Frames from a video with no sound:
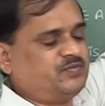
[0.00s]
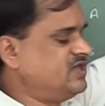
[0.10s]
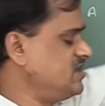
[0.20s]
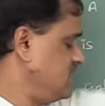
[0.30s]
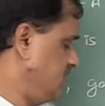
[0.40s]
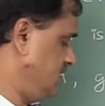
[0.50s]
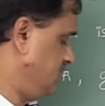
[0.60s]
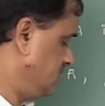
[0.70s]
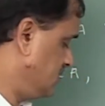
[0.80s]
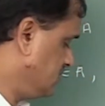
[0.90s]

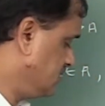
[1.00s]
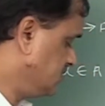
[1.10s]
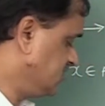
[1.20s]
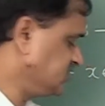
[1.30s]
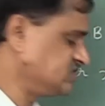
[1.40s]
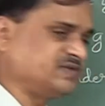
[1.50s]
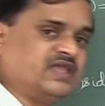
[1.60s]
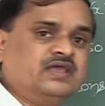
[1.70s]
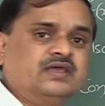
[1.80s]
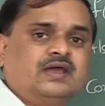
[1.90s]
B. That's
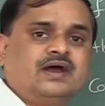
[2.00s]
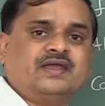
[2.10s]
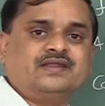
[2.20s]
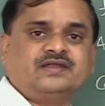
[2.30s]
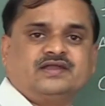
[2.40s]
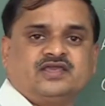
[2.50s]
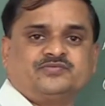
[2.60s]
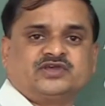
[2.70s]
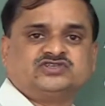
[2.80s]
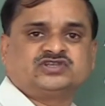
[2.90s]
why identity
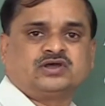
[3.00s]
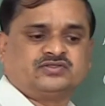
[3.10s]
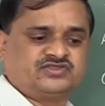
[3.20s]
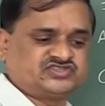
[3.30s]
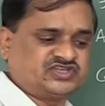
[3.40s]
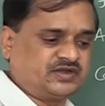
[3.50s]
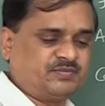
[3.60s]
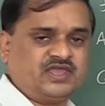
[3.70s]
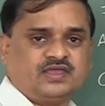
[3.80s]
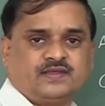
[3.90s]
function on the set B.